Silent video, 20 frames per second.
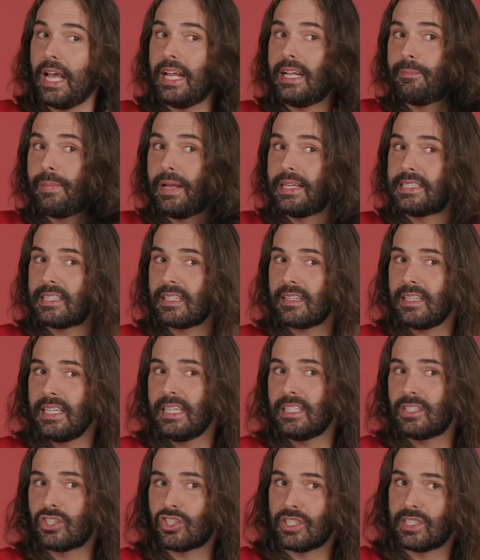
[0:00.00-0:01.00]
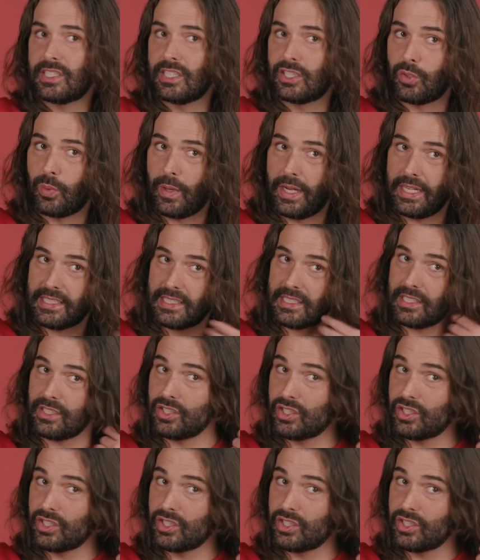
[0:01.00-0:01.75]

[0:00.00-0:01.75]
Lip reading: And basically it's just a twist.